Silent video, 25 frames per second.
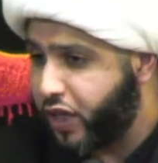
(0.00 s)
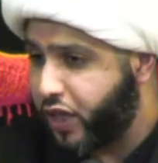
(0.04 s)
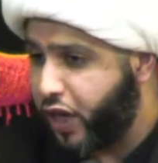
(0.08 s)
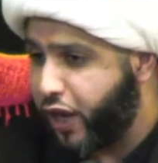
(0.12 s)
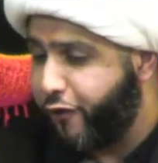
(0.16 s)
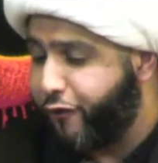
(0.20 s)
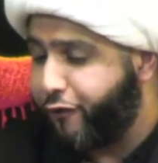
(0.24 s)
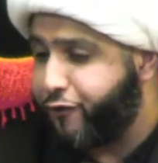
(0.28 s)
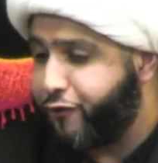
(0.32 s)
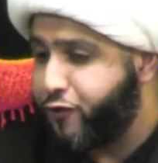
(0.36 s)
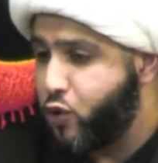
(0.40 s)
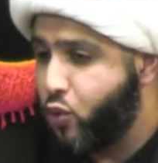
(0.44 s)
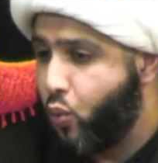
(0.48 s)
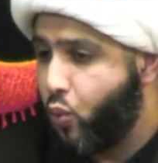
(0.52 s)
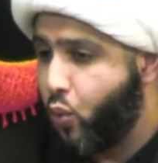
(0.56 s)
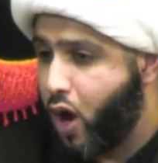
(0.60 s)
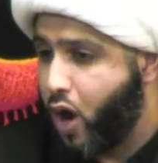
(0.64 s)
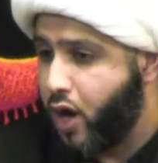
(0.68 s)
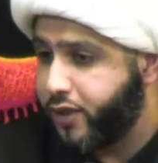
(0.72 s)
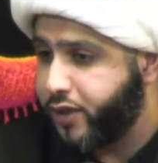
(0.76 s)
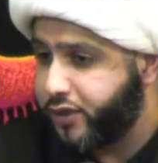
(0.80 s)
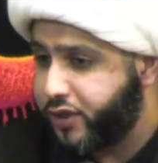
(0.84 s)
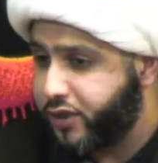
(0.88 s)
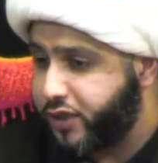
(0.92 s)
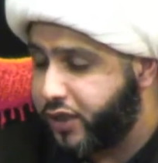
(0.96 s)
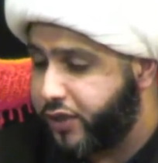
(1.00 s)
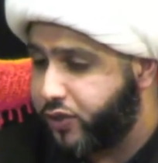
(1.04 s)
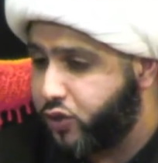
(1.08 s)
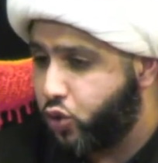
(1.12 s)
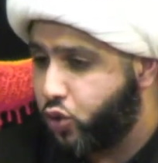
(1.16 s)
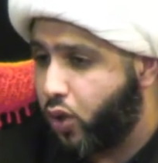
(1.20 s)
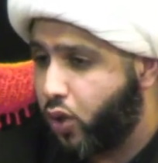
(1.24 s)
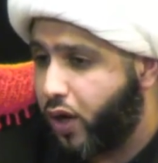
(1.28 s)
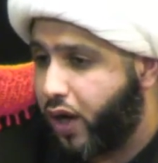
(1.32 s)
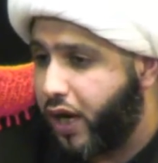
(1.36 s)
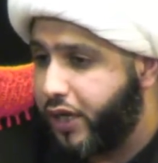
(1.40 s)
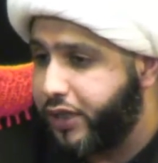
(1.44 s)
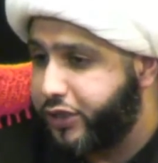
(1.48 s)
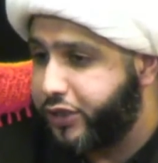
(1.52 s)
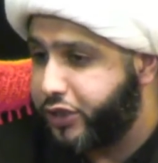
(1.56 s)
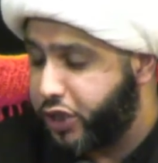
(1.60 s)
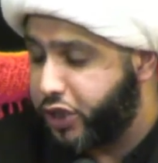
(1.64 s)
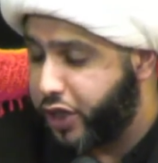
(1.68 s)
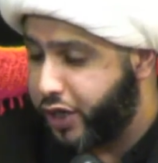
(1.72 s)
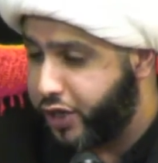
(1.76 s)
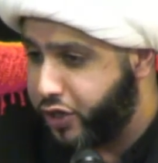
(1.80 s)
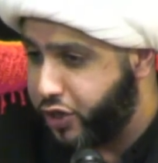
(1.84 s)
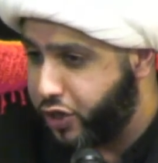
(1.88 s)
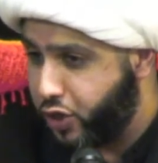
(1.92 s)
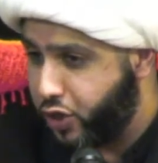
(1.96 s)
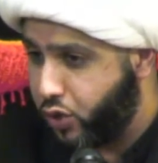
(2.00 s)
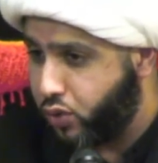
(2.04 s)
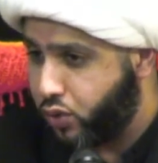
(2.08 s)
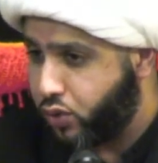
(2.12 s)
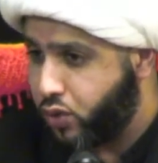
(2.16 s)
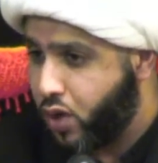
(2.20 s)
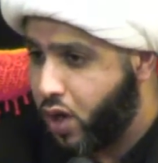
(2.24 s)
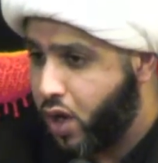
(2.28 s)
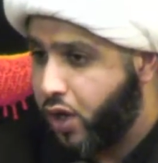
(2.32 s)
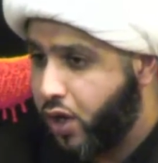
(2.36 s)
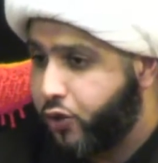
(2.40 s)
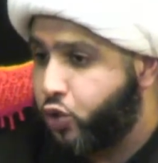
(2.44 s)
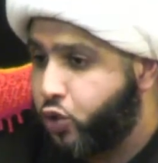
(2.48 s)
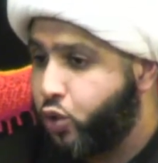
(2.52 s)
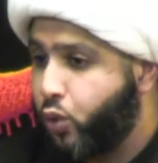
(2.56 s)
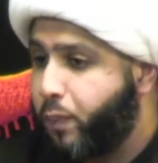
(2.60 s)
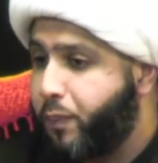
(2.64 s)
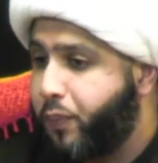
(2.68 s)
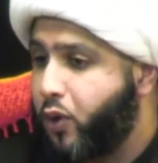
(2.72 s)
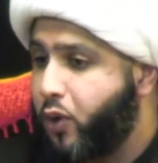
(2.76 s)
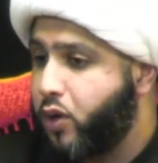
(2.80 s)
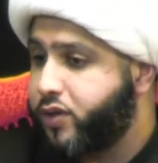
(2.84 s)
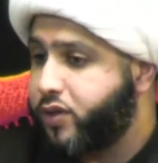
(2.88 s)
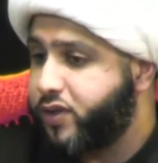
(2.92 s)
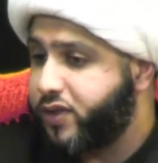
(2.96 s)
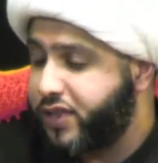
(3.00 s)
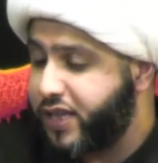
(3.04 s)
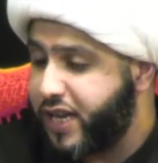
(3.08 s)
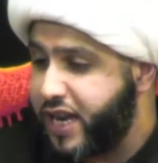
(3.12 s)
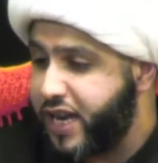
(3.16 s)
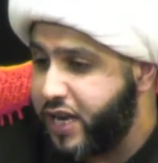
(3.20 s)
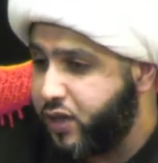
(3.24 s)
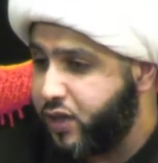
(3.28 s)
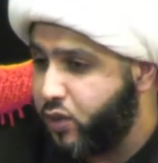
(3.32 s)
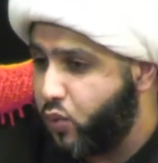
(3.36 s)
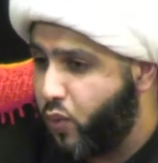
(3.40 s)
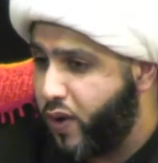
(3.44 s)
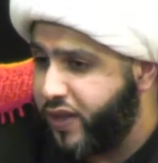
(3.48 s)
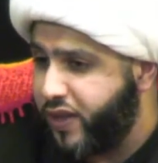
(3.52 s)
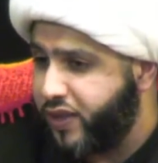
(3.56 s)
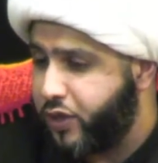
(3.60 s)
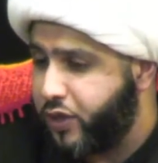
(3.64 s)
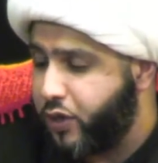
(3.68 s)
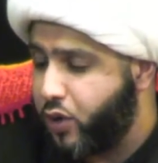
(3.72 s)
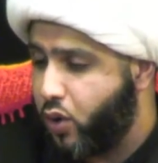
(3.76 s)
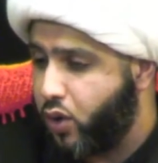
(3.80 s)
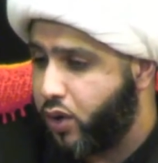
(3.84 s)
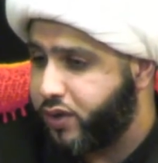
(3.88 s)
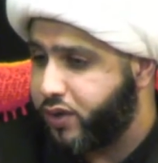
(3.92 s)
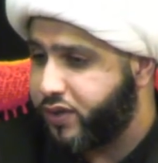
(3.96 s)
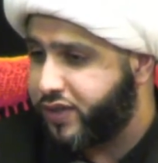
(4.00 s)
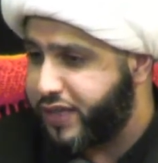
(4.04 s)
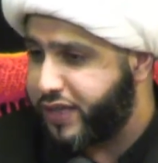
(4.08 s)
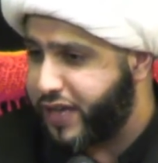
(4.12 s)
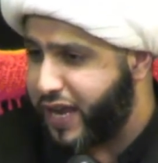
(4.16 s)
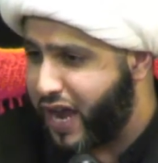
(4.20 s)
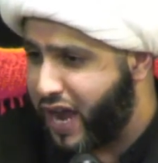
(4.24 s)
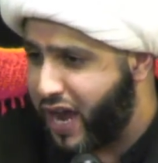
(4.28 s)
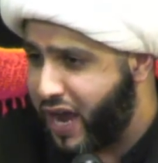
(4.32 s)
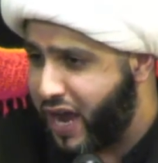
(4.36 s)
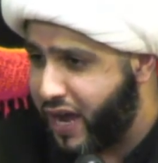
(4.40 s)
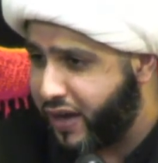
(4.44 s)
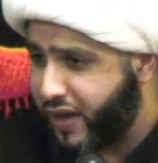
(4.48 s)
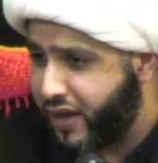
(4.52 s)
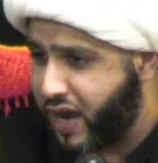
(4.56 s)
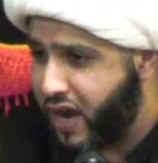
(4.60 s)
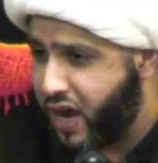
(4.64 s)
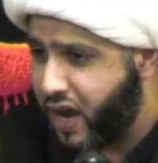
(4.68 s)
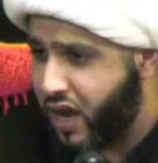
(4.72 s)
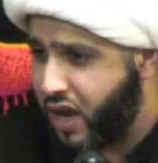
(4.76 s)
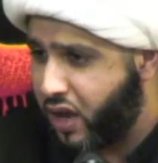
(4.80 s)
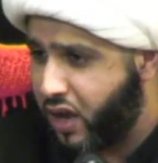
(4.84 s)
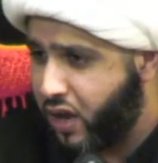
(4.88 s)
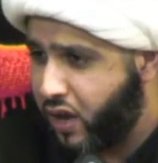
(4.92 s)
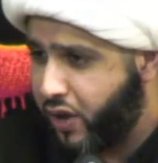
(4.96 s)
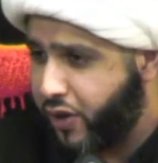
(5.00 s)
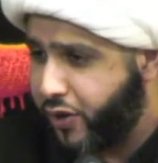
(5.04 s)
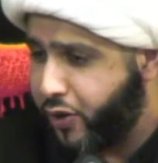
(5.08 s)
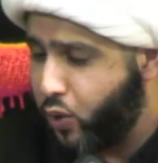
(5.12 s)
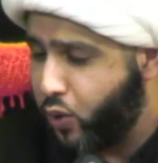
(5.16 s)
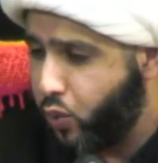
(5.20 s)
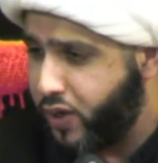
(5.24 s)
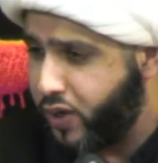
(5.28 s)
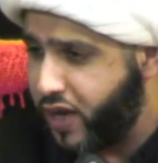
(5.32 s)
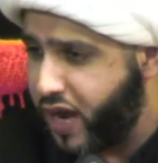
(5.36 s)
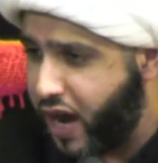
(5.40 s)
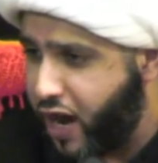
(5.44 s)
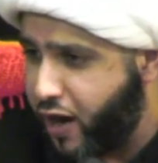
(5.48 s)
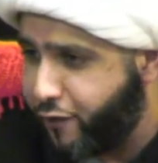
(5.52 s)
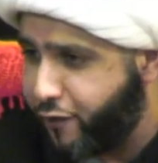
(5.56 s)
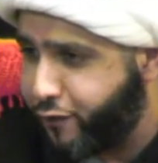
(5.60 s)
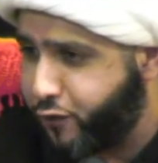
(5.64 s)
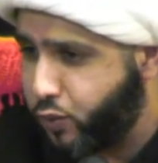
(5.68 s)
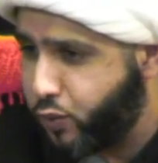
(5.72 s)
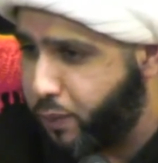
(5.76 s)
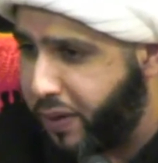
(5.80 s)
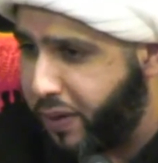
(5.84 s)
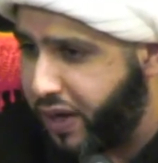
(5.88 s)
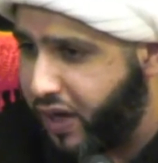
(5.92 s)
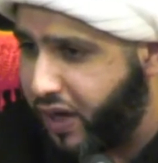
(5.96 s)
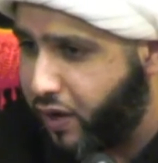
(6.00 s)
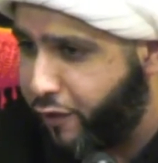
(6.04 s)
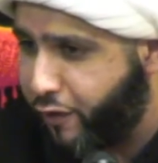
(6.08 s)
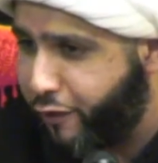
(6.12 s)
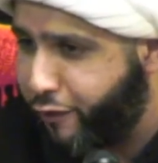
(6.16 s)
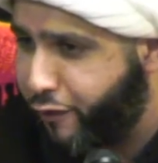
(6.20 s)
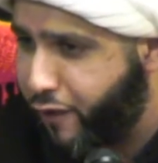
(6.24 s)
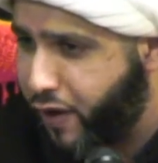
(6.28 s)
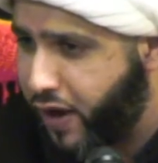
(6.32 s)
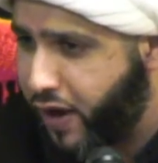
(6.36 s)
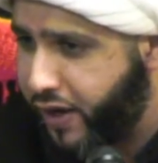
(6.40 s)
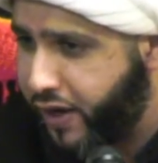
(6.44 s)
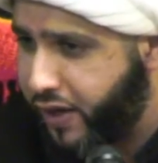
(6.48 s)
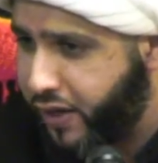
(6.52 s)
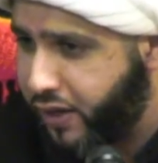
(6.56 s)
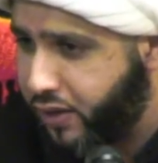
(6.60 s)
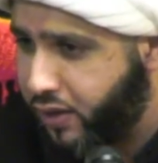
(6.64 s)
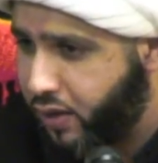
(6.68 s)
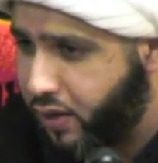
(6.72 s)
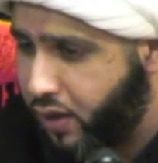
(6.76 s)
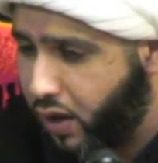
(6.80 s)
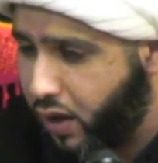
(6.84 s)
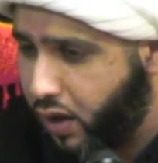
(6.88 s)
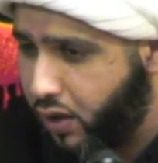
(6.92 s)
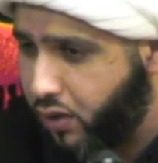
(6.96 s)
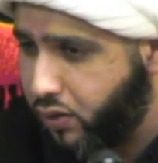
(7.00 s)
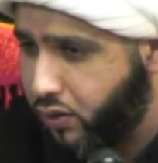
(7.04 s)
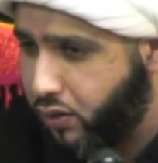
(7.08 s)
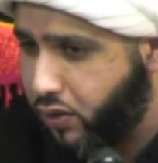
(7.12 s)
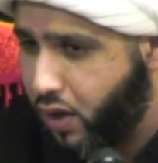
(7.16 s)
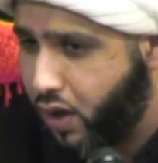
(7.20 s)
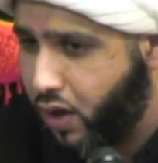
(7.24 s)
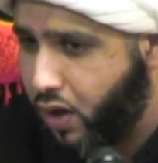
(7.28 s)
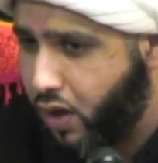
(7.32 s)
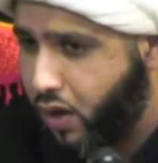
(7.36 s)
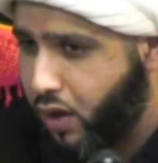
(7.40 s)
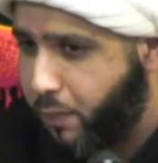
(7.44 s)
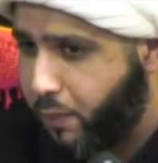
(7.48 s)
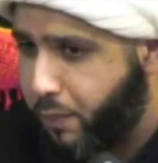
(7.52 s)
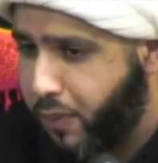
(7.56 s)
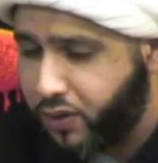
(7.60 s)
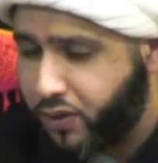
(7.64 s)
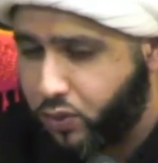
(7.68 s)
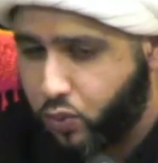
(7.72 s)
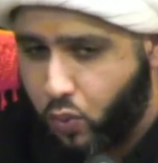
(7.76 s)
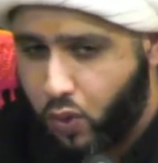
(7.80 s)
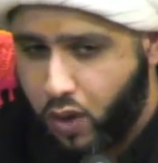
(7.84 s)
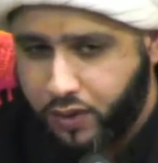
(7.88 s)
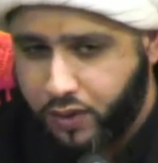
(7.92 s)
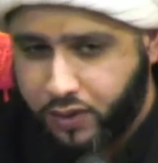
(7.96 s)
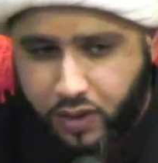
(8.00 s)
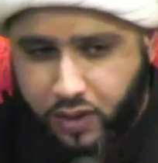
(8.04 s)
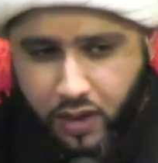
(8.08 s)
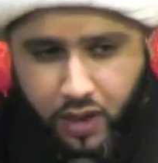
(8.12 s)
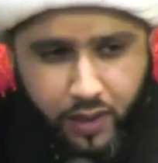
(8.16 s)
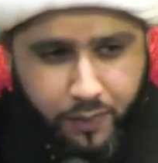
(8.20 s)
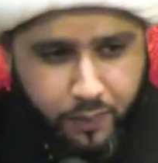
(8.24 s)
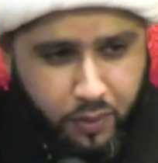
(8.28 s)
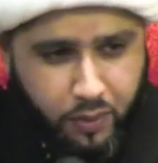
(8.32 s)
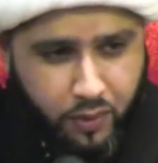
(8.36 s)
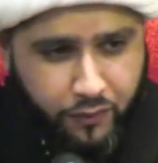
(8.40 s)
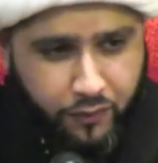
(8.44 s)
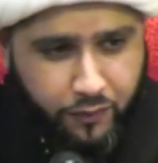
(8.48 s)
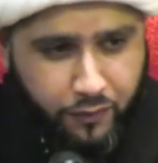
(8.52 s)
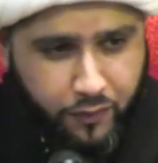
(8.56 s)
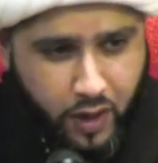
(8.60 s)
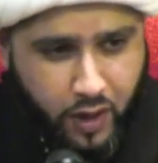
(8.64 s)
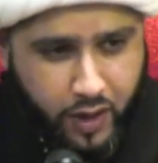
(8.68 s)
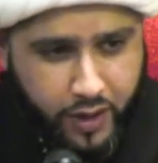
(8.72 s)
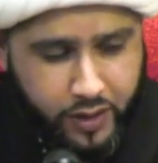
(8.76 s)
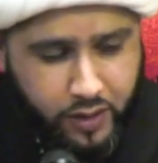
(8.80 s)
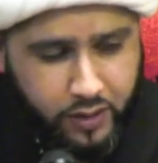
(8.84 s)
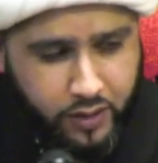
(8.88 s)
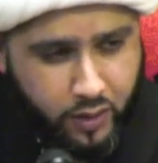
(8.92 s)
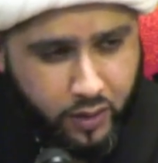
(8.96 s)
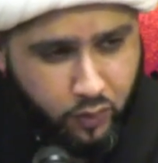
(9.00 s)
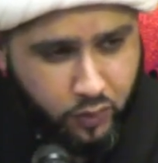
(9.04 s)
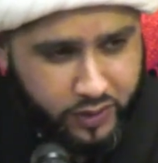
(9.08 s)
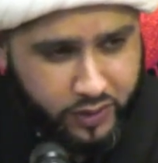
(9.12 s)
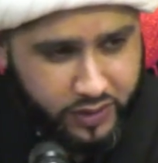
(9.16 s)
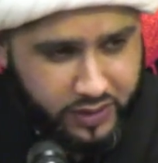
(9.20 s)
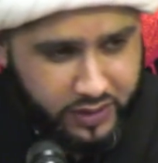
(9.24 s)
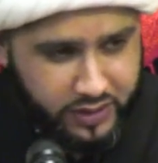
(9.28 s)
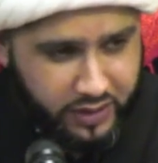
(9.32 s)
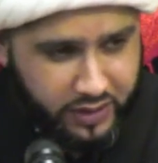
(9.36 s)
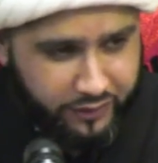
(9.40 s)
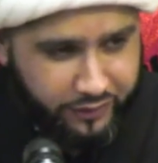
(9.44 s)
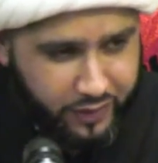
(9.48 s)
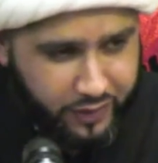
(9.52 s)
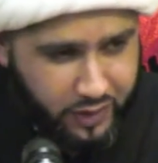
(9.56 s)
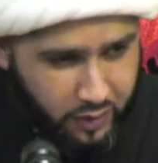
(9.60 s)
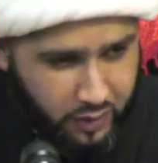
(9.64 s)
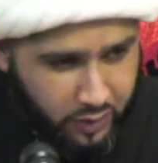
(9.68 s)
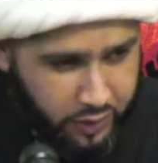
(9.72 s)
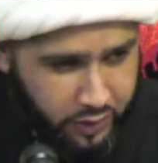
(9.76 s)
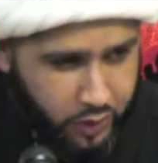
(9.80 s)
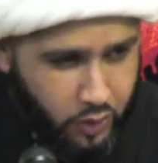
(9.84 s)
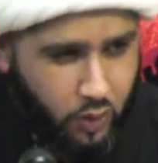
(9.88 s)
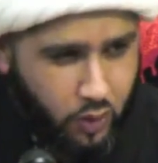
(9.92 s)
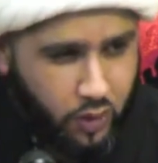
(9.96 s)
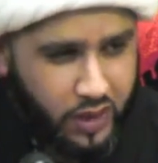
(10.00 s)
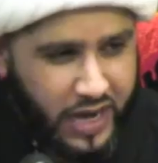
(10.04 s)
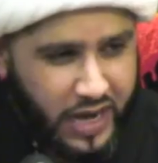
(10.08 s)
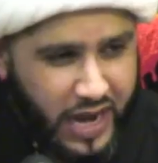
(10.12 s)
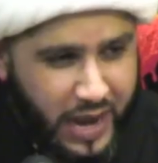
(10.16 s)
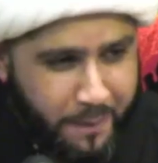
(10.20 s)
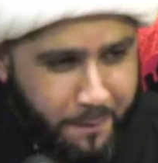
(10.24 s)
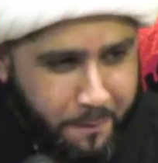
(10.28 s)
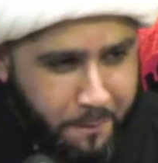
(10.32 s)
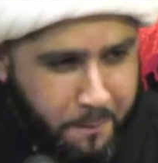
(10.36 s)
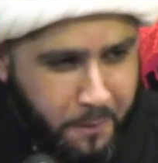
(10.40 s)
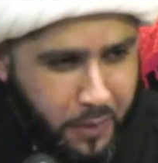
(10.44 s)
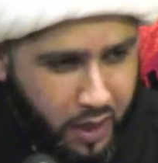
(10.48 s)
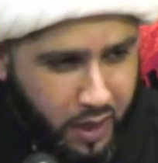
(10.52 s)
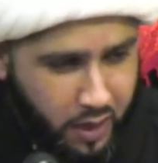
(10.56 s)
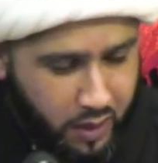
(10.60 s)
if you wanted to continue to proceed with your ziyarah, you would have to pay a fine. Allah, but what type of fine? They would sever your limb.